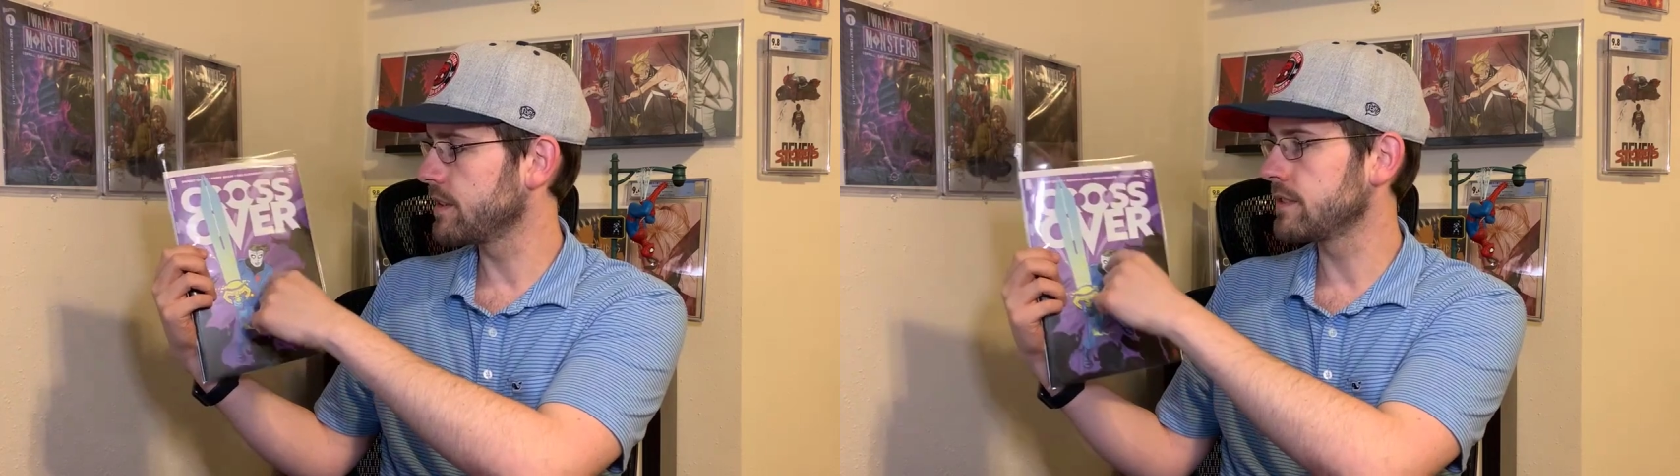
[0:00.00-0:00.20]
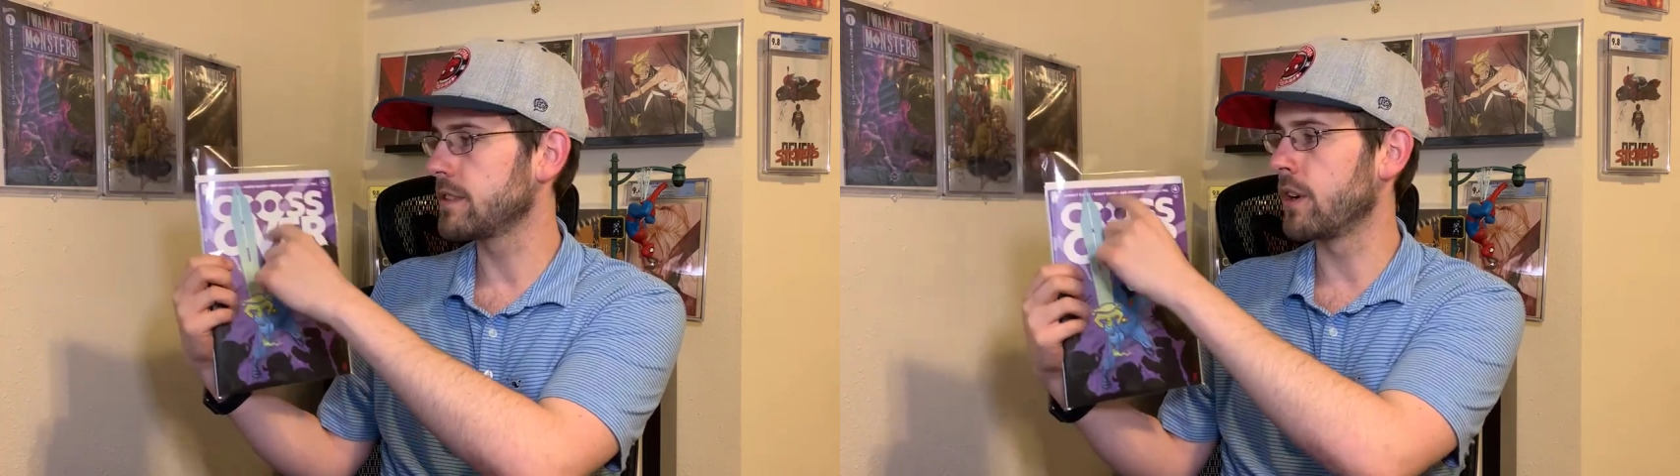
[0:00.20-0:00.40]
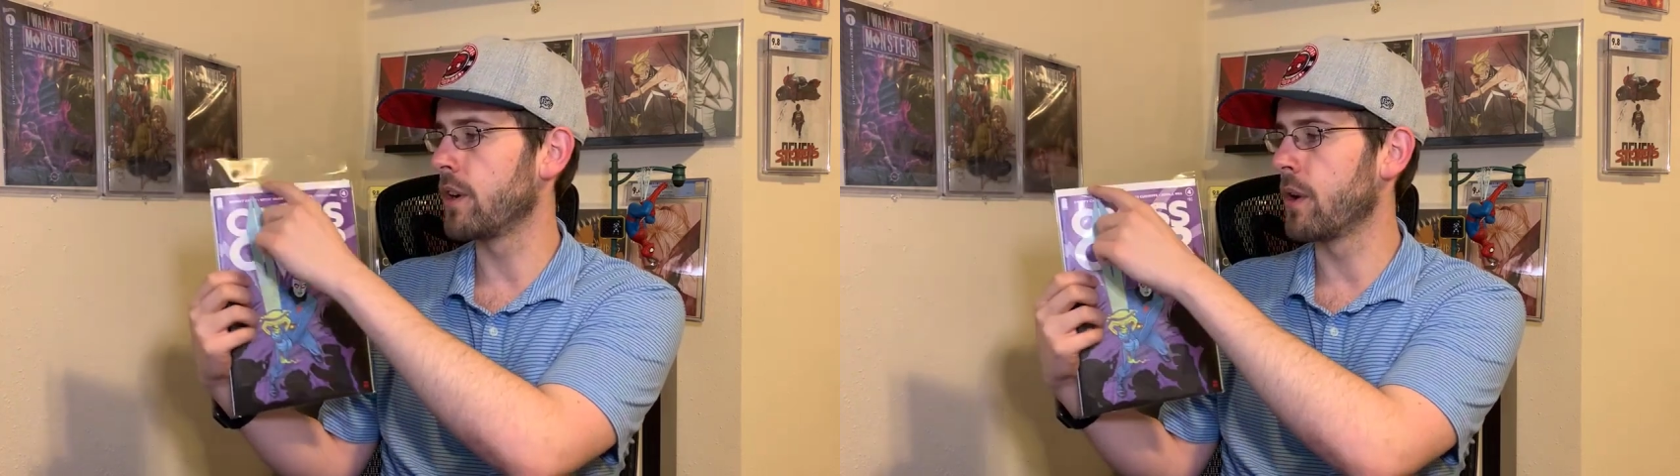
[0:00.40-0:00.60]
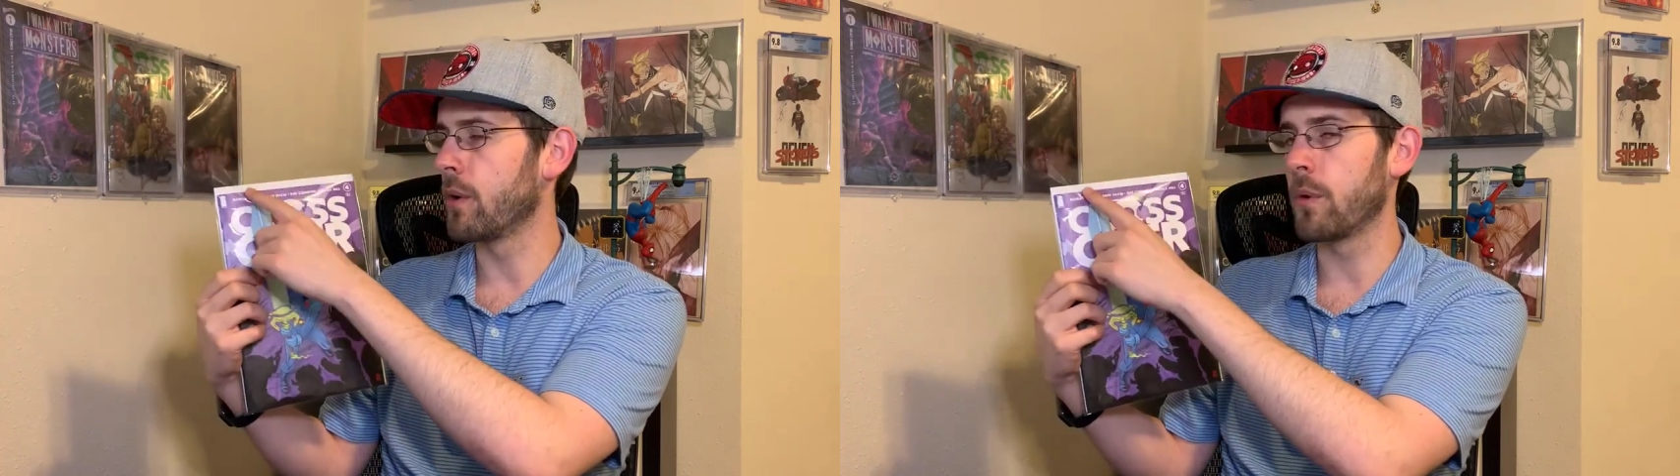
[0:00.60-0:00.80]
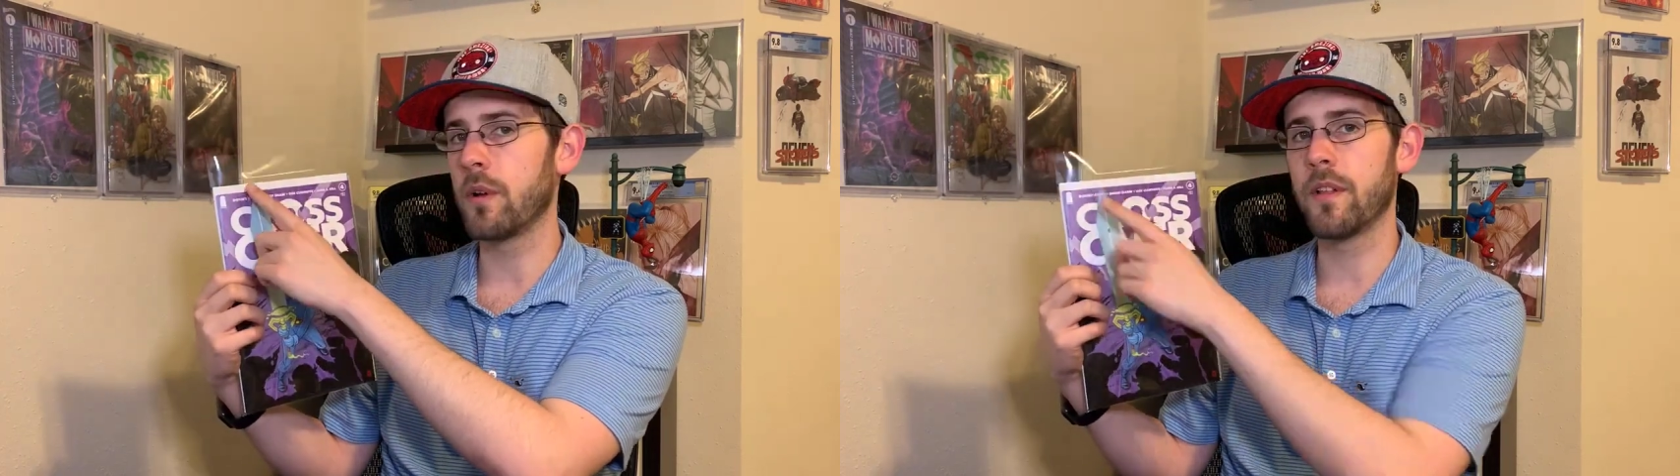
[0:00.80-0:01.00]

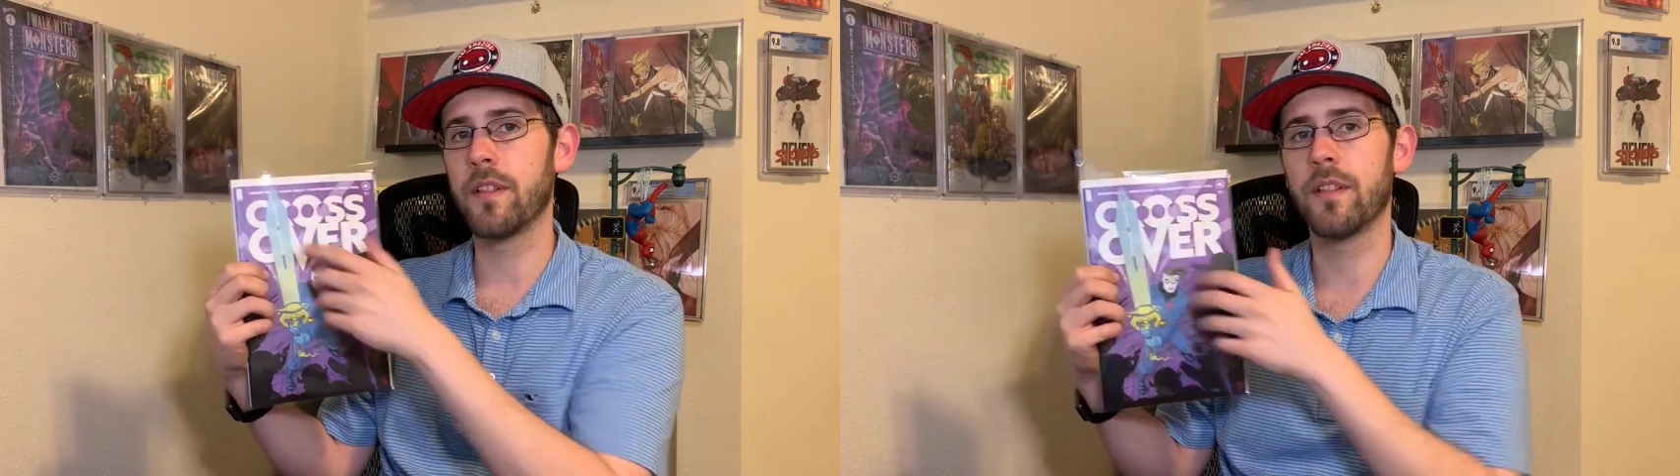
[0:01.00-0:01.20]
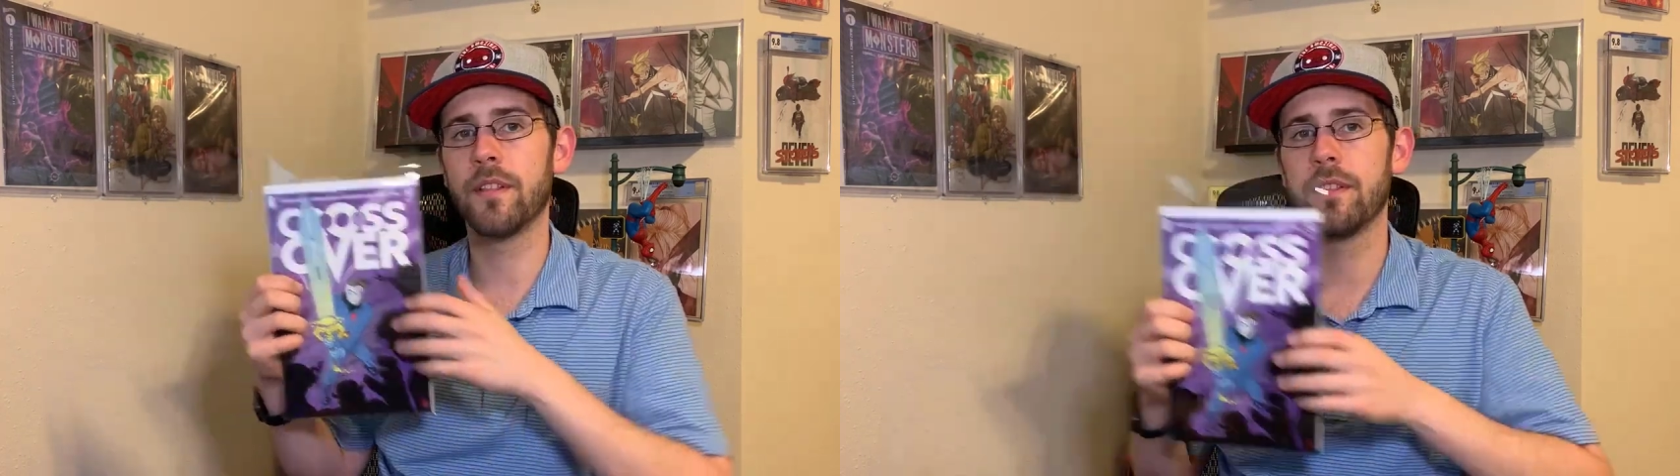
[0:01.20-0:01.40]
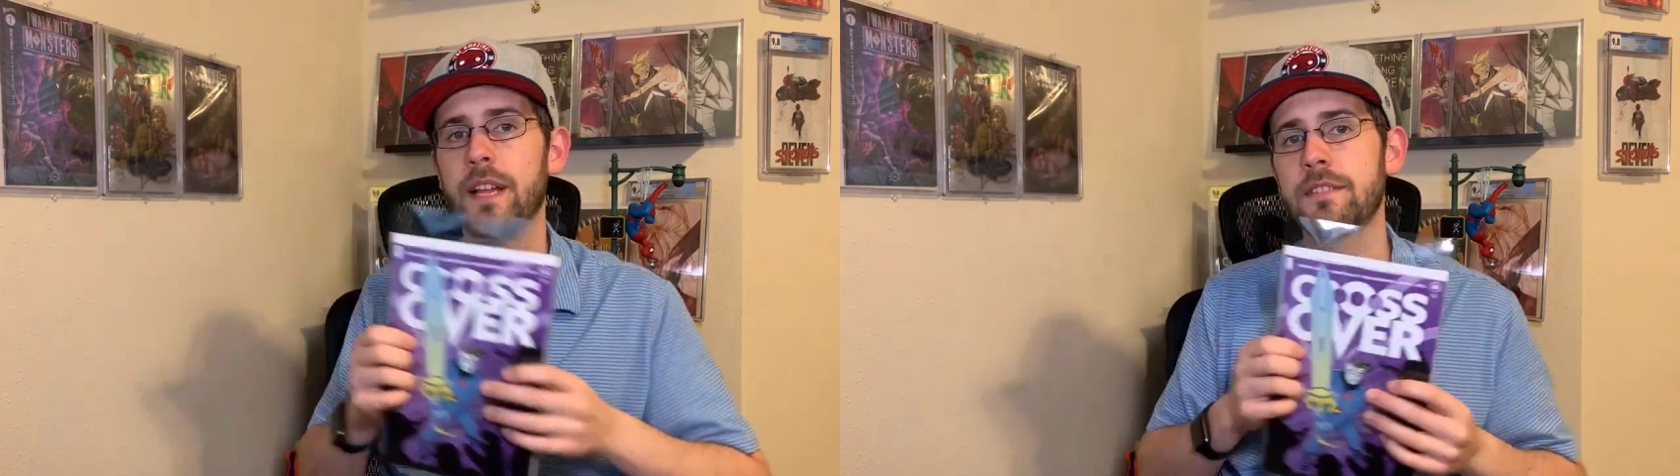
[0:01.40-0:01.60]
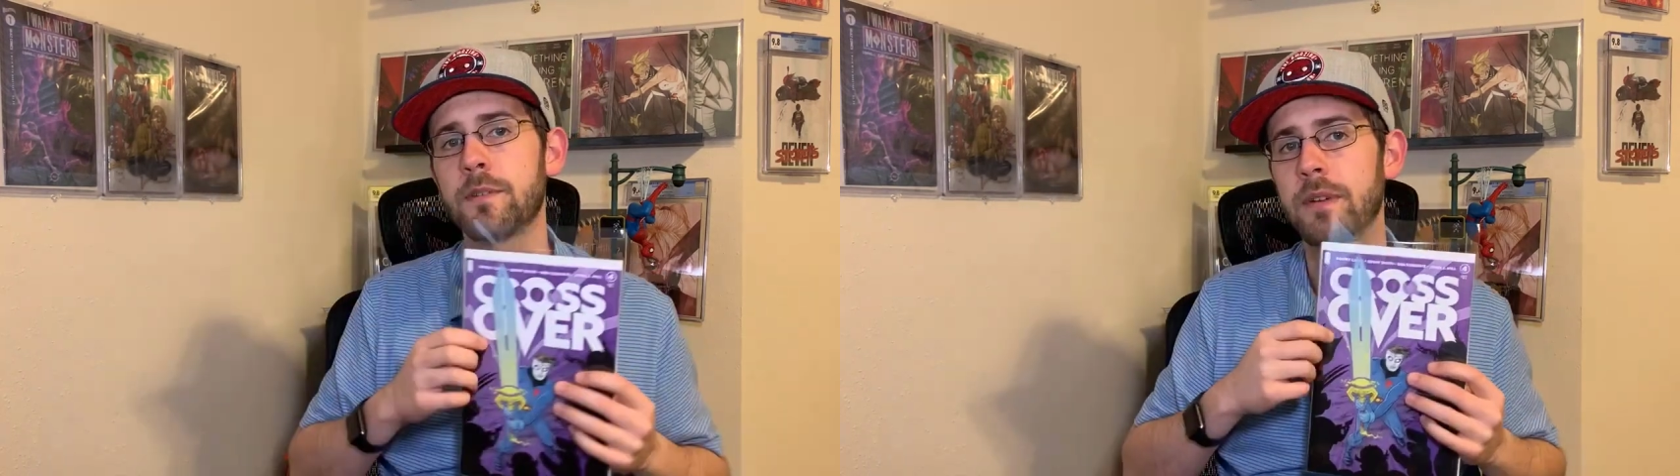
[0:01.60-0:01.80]
So that's